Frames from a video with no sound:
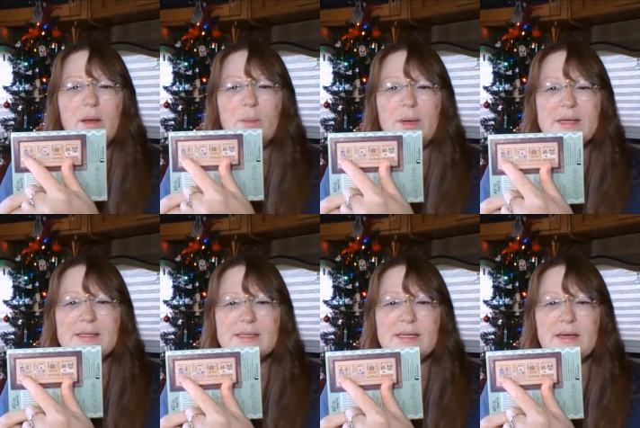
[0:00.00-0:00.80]
But
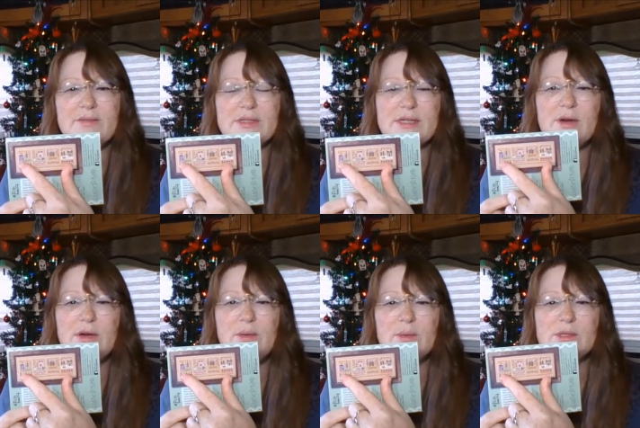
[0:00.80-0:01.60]
instead of
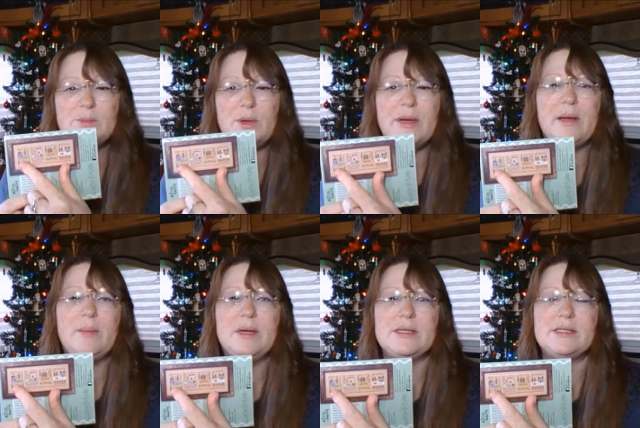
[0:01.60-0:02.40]
starting with spring, I'm
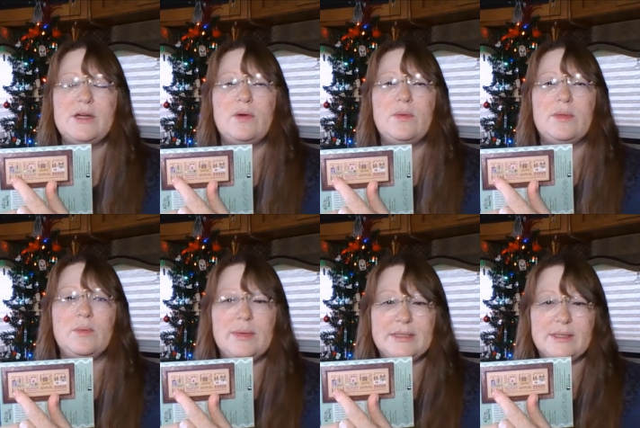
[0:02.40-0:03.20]
going to start with
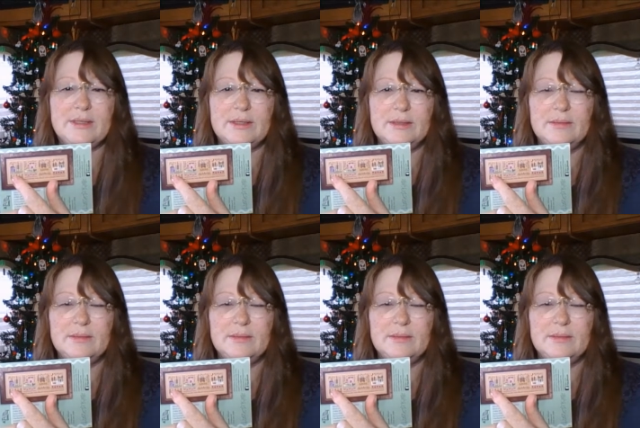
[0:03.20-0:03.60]
winter